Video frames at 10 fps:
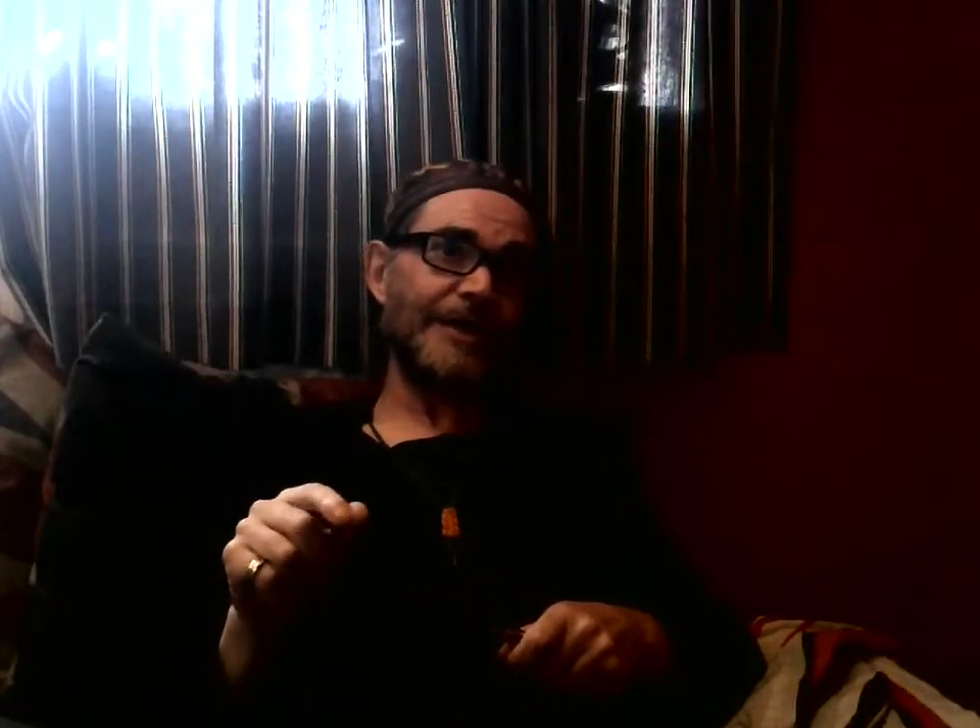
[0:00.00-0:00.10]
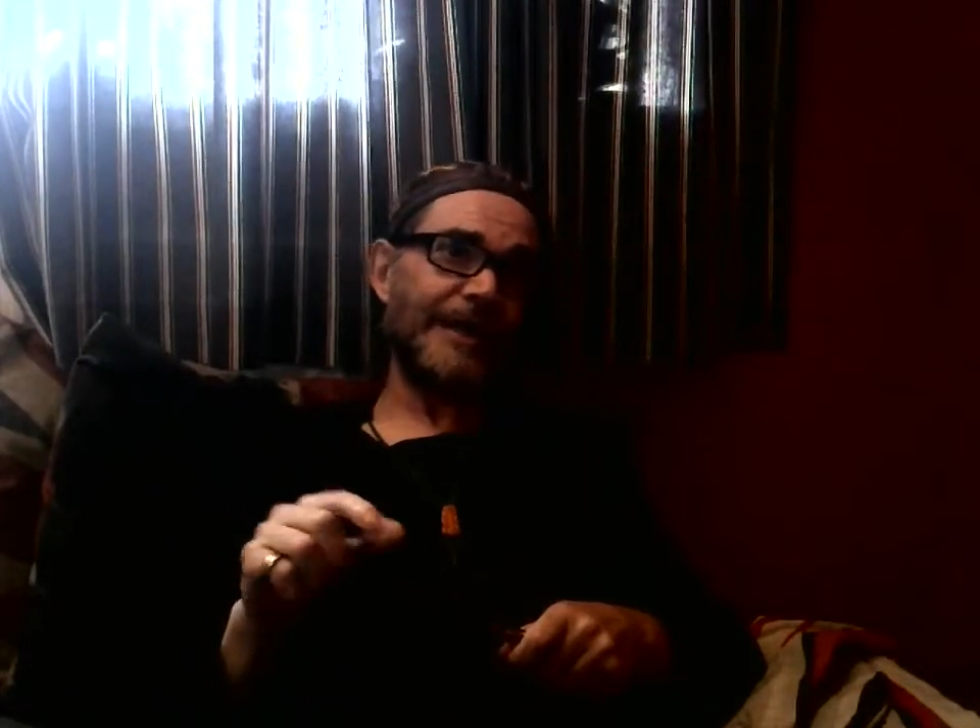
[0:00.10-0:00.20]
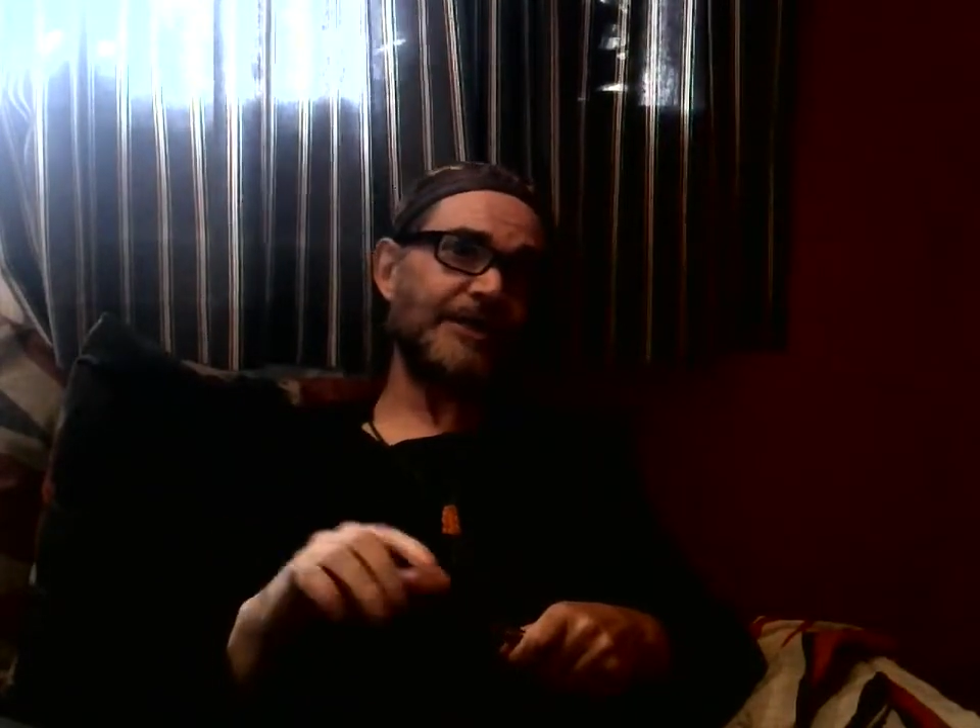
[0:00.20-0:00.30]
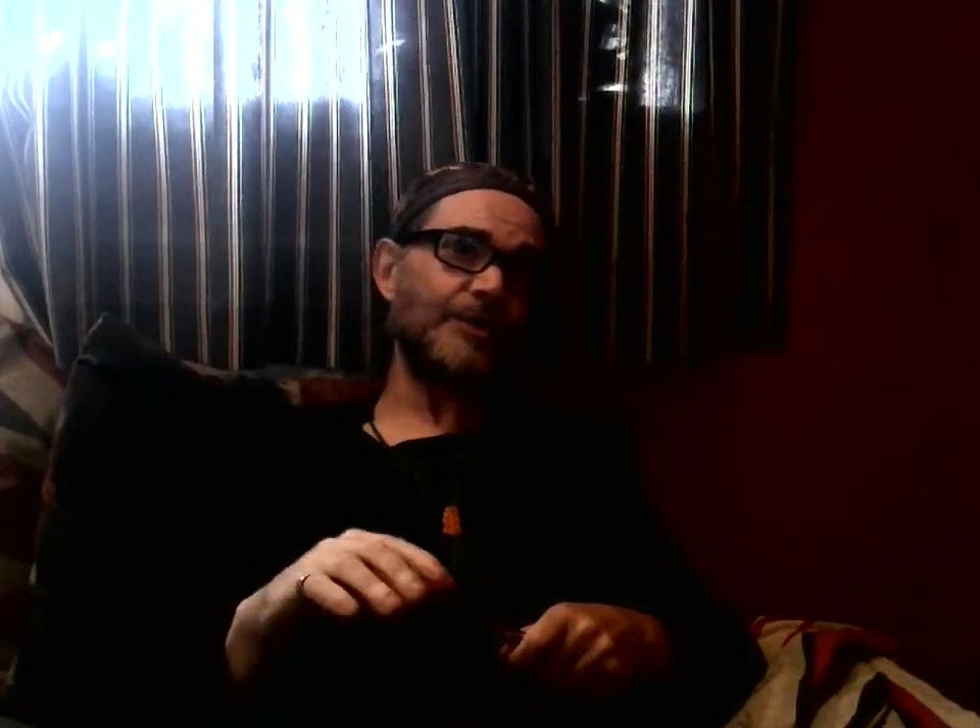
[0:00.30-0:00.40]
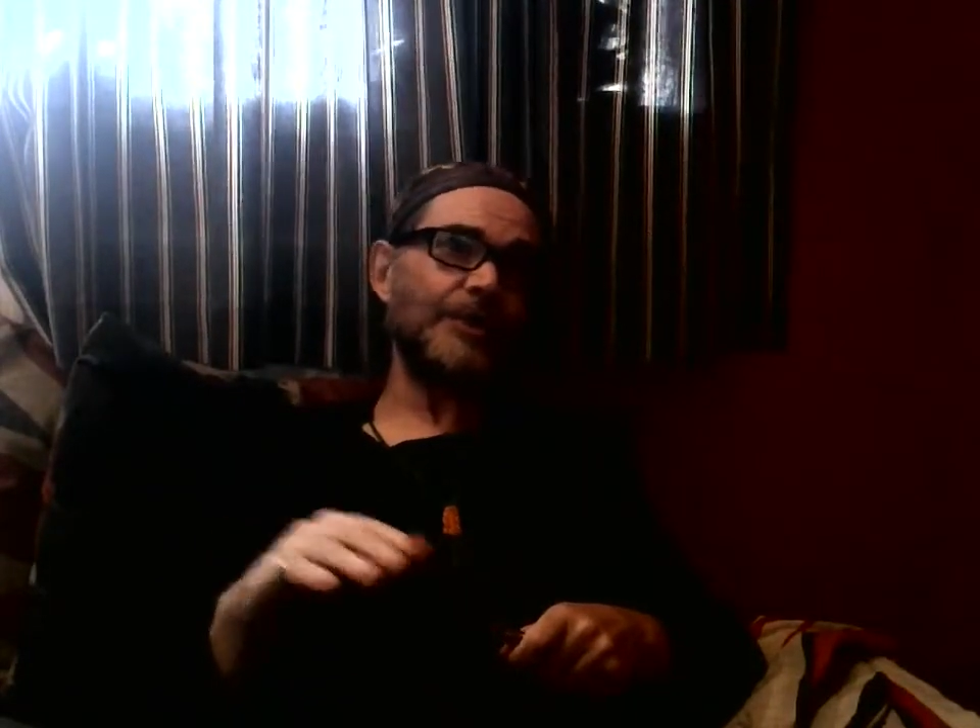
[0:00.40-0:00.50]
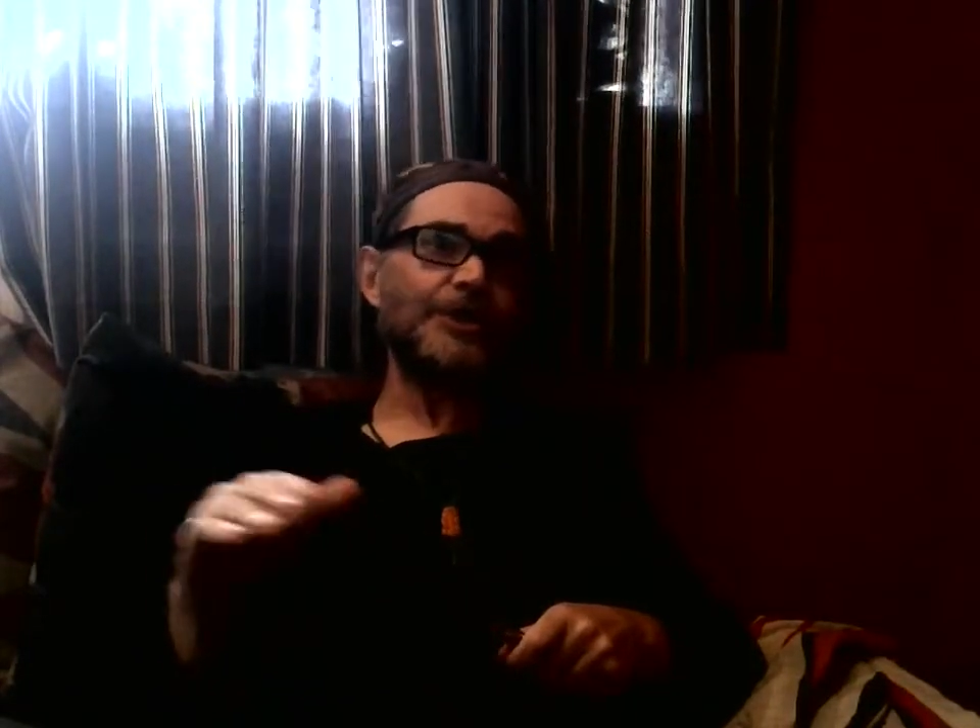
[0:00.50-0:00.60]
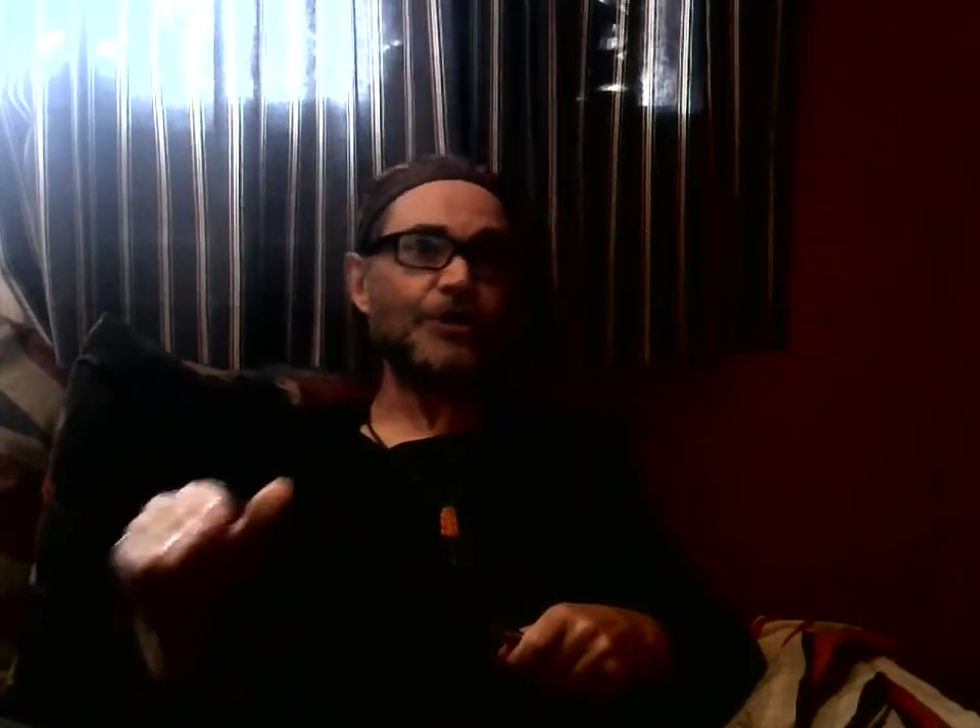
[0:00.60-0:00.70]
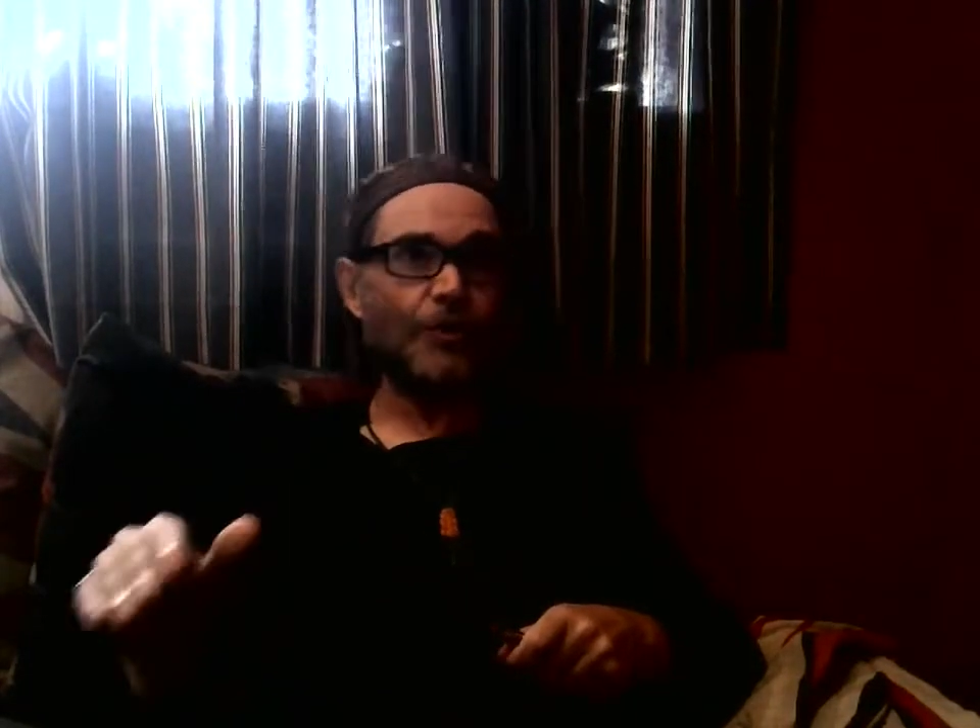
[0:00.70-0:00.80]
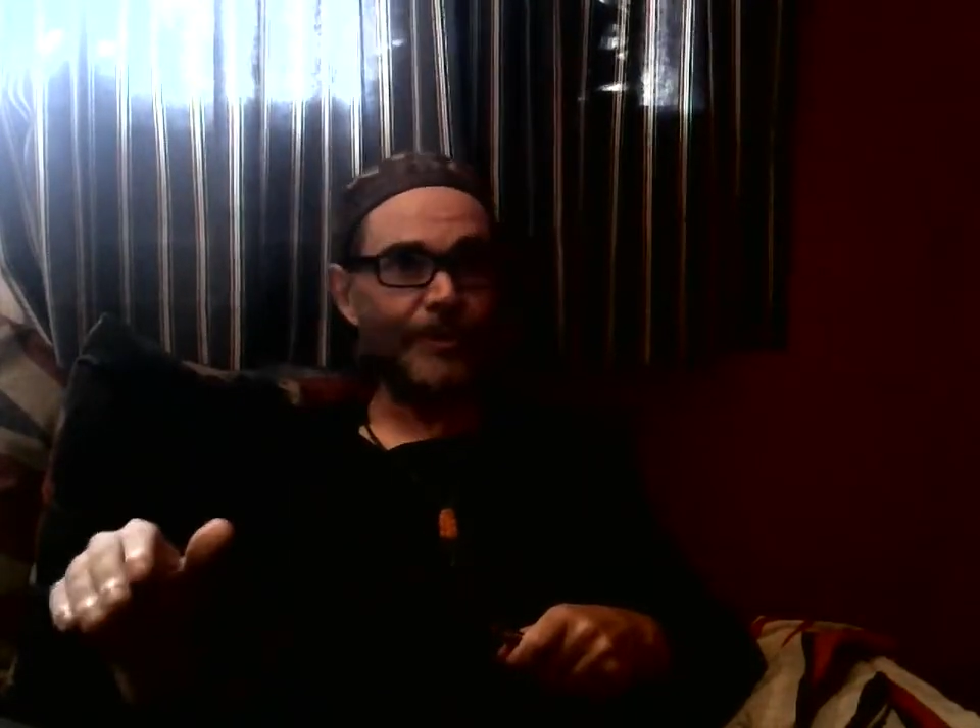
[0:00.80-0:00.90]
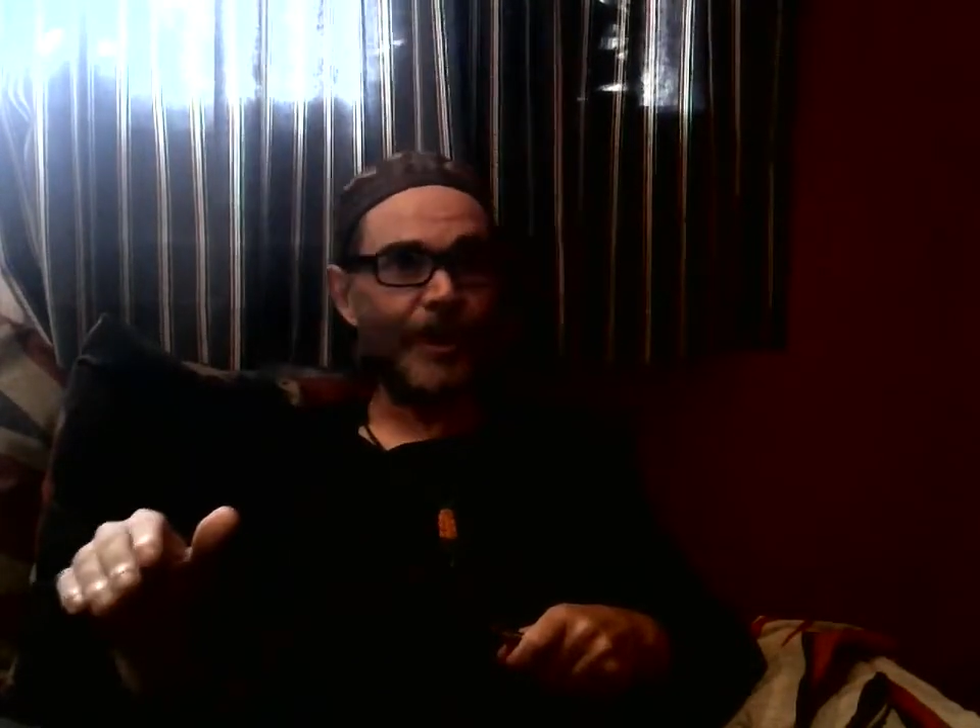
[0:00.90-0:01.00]
And to
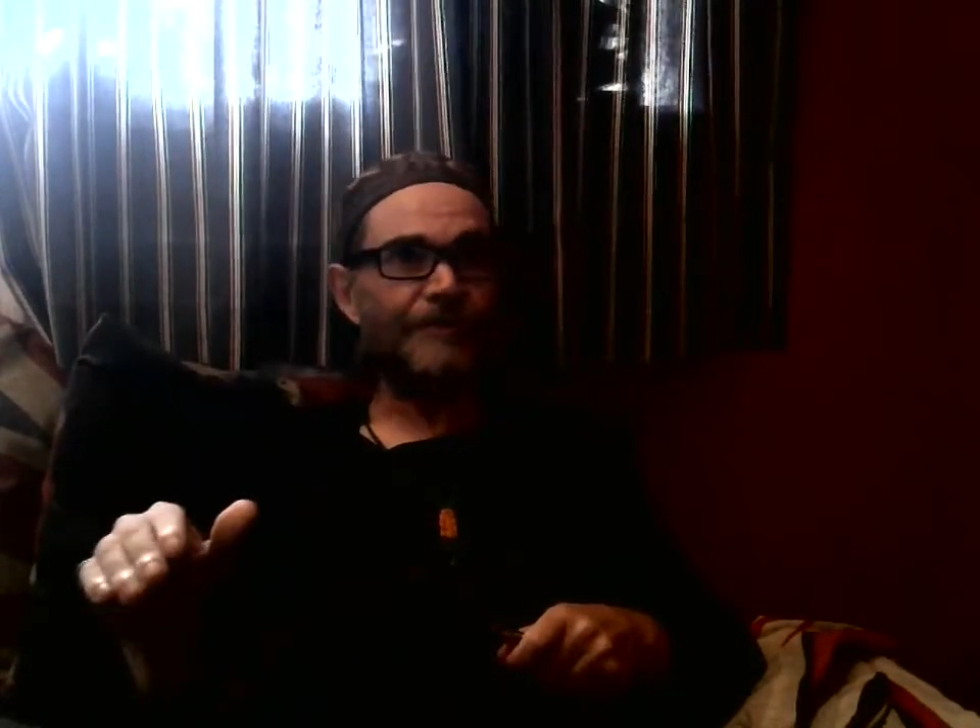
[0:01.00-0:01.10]
ensure my